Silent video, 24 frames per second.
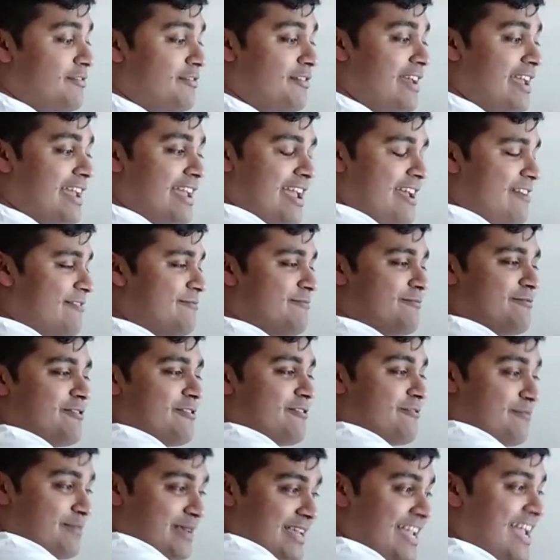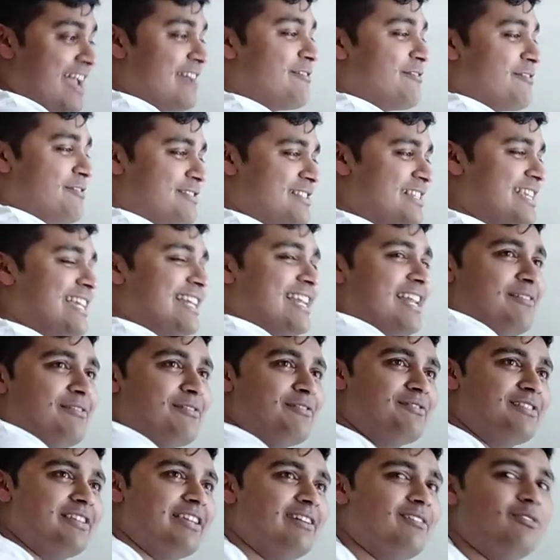A, f of B, f of C and f
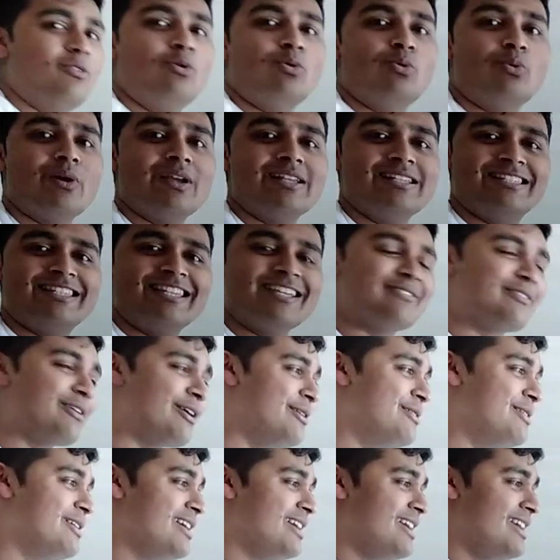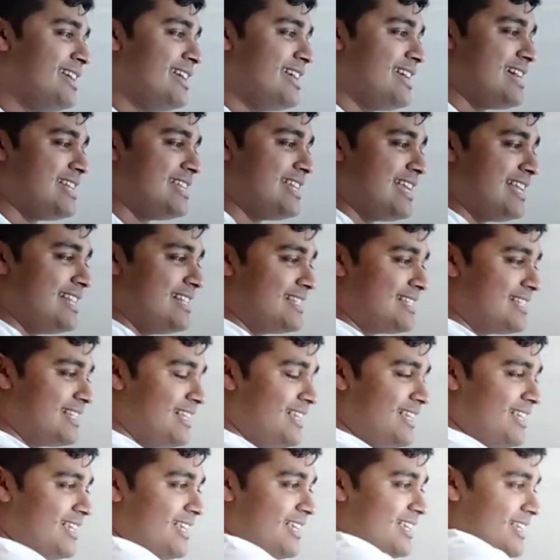of D are always 0, and hence
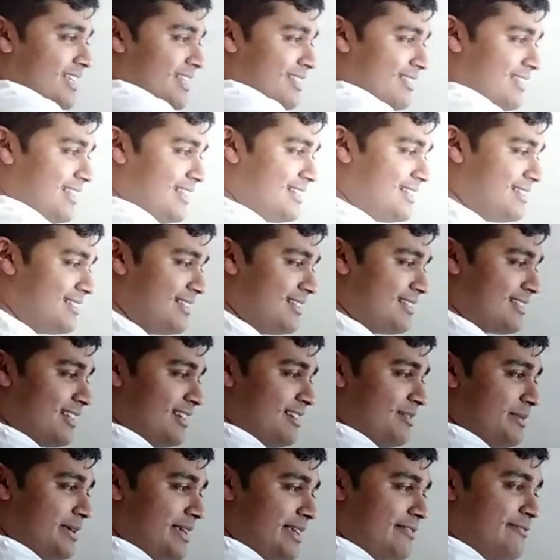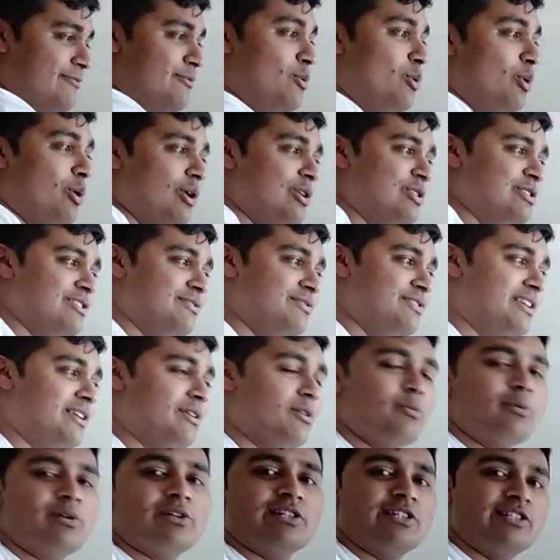this is going to be 4 lots of
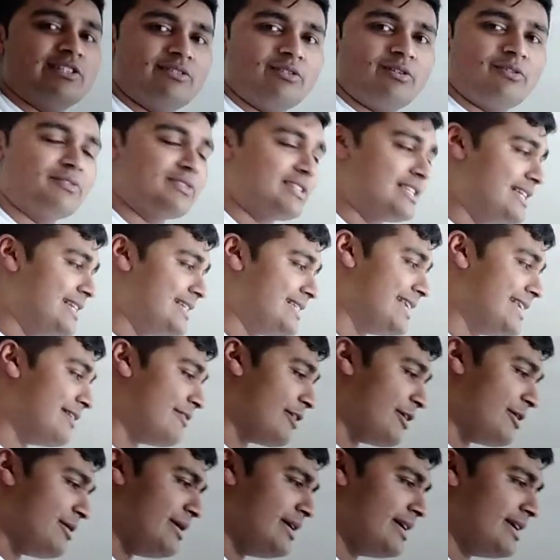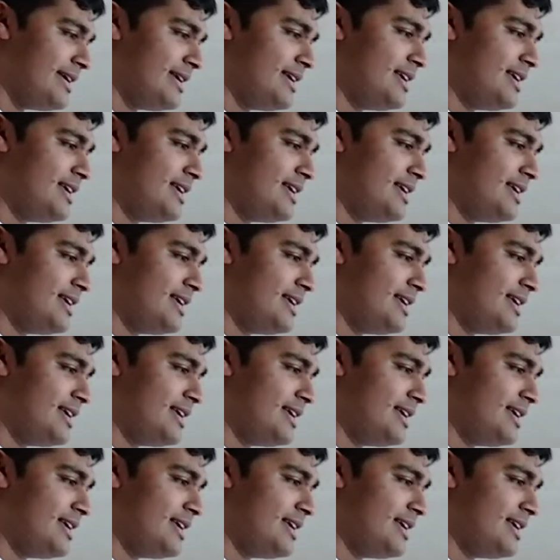0, which is obviously 0.